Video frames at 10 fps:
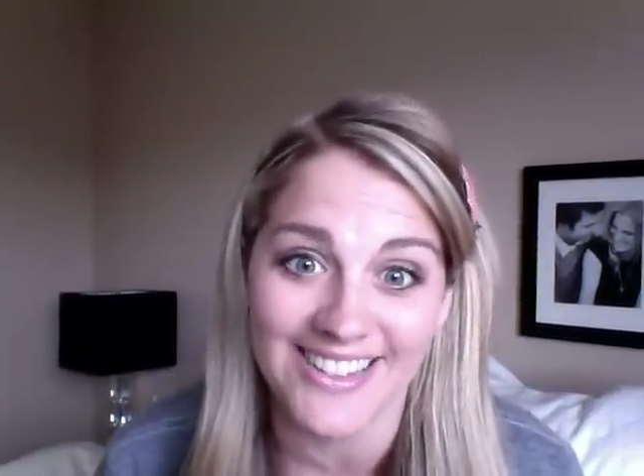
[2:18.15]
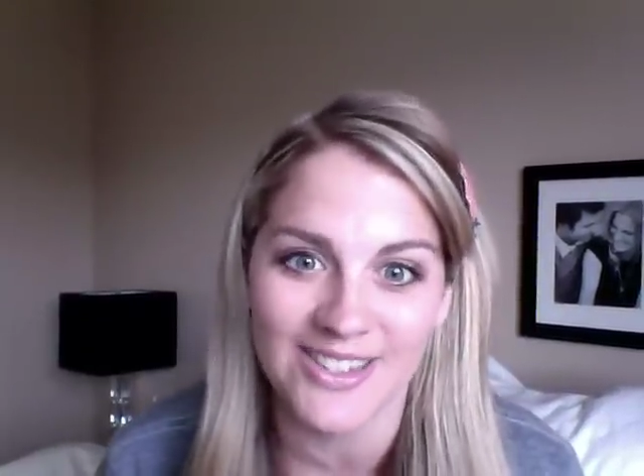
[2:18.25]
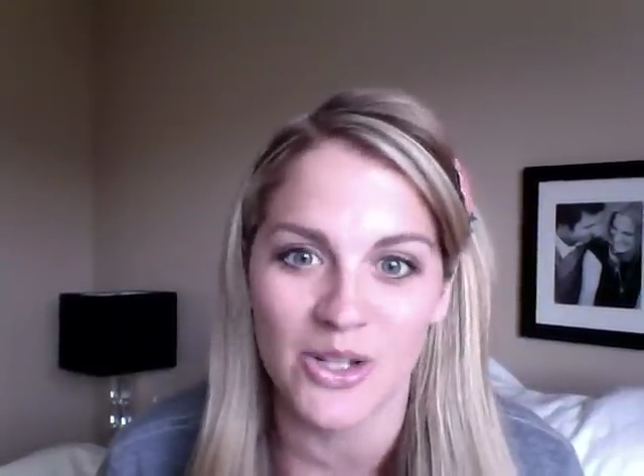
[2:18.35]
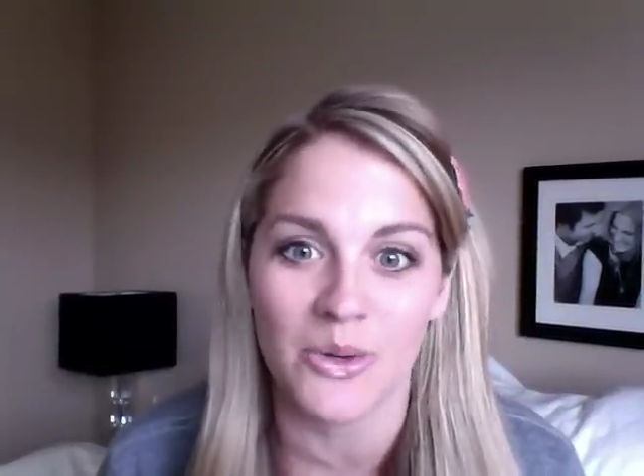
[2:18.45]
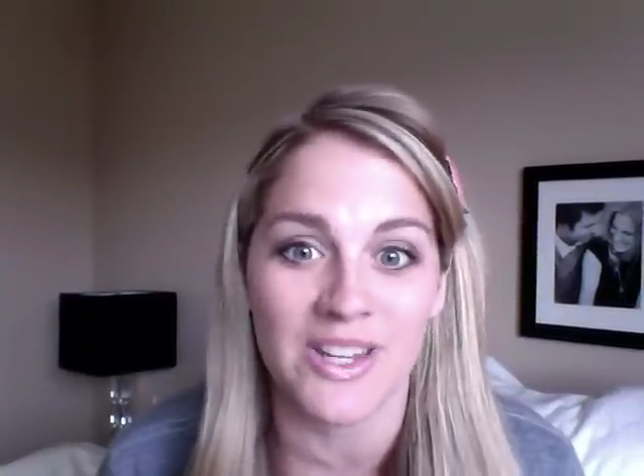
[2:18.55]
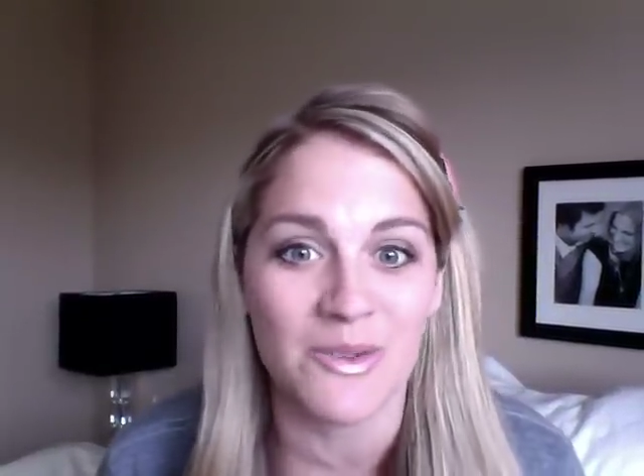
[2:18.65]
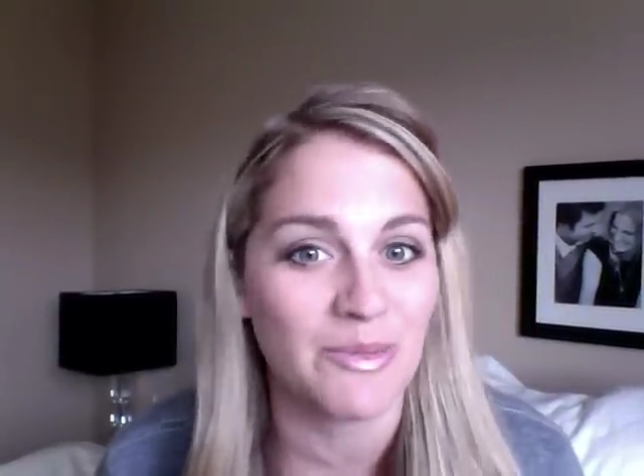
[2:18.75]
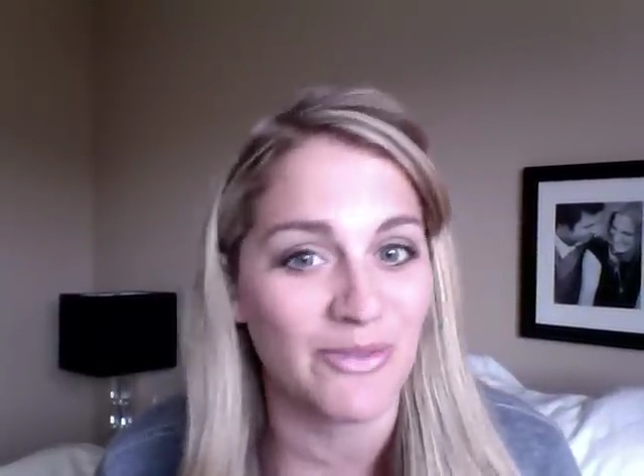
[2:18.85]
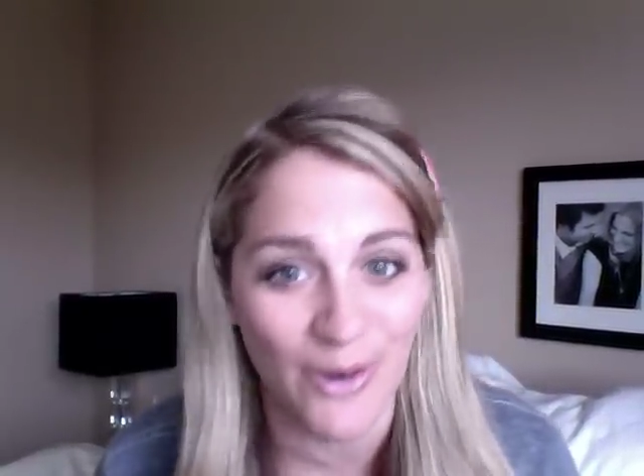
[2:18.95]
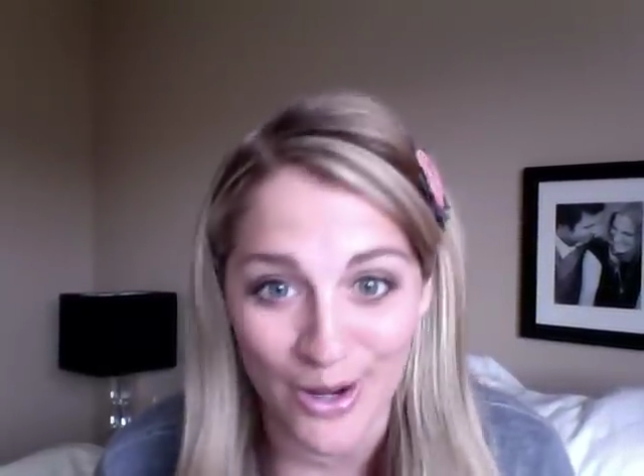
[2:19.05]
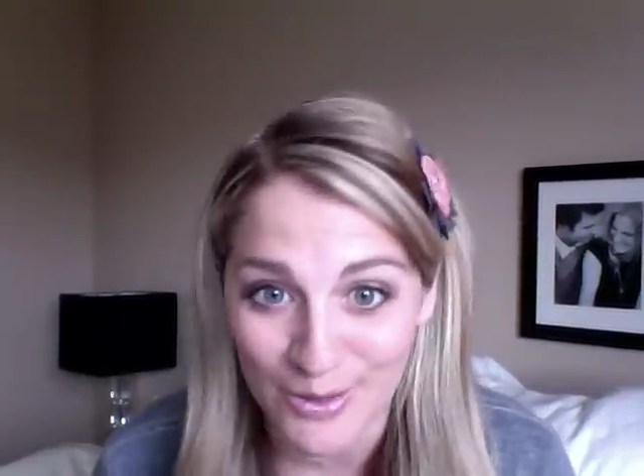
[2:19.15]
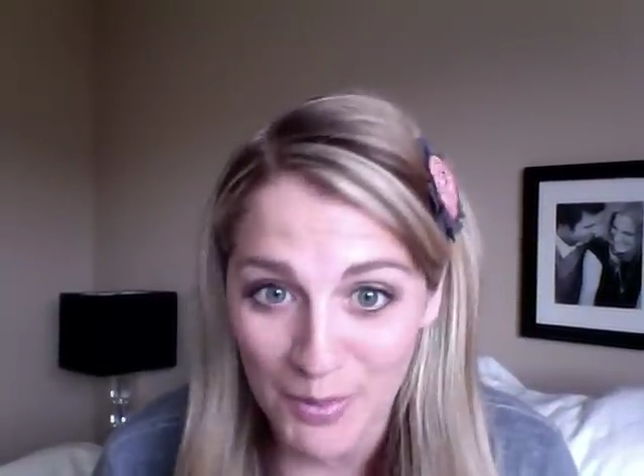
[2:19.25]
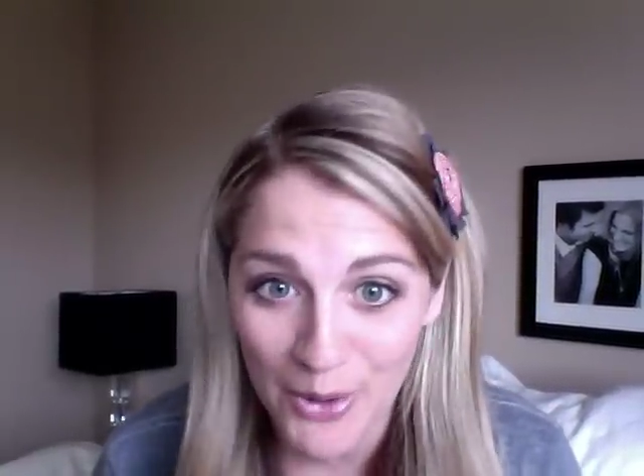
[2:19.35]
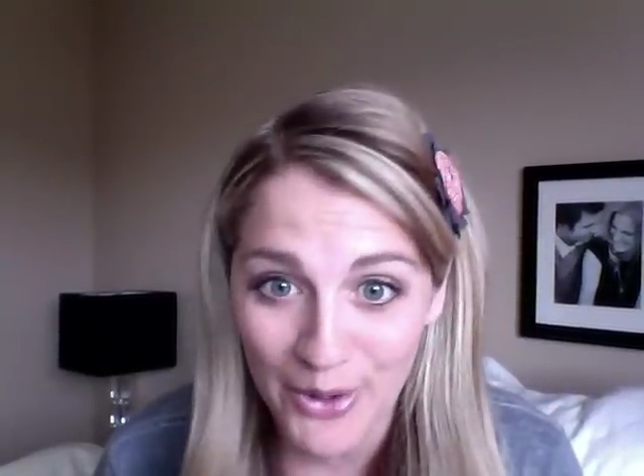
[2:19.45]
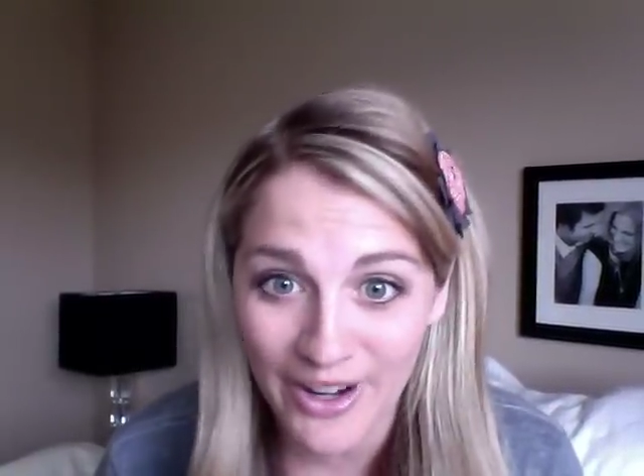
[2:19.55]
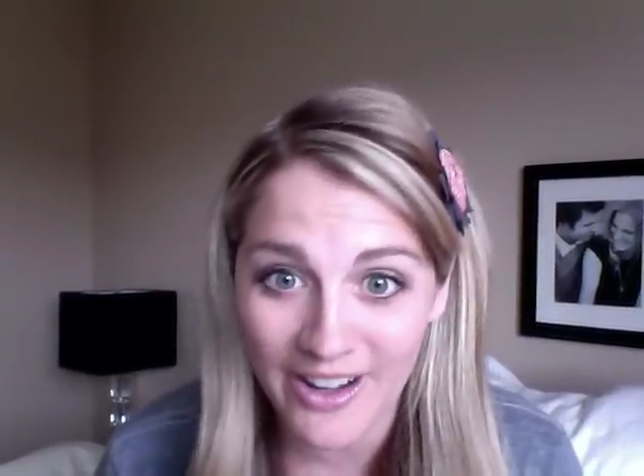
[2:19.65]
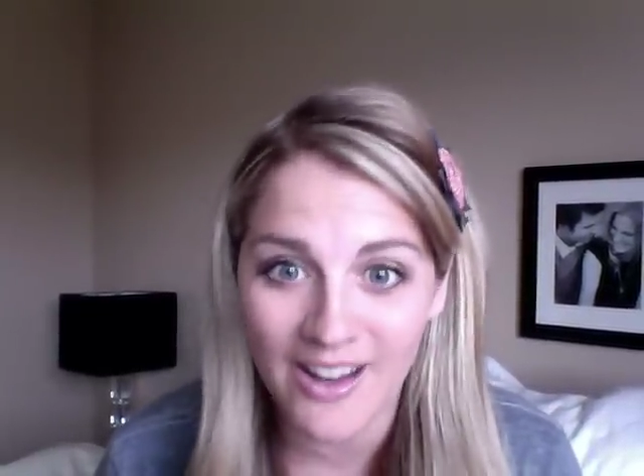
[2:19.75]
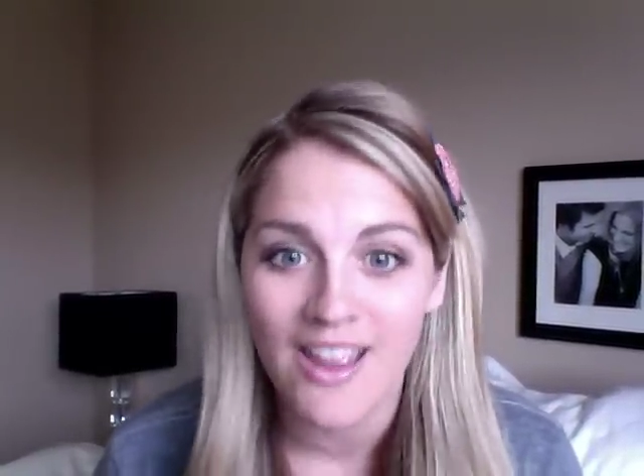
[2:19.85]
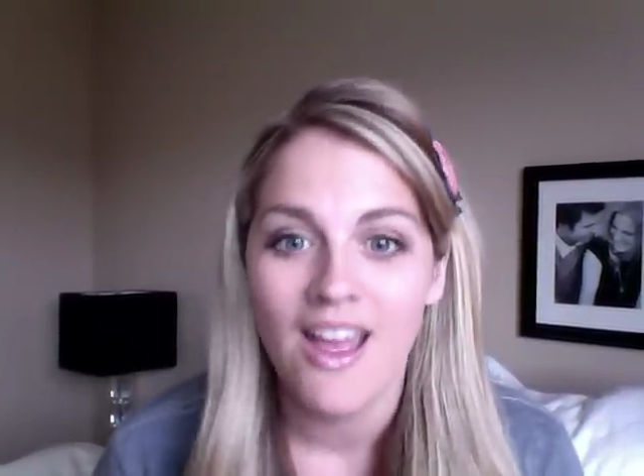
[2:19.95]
so even before I was born,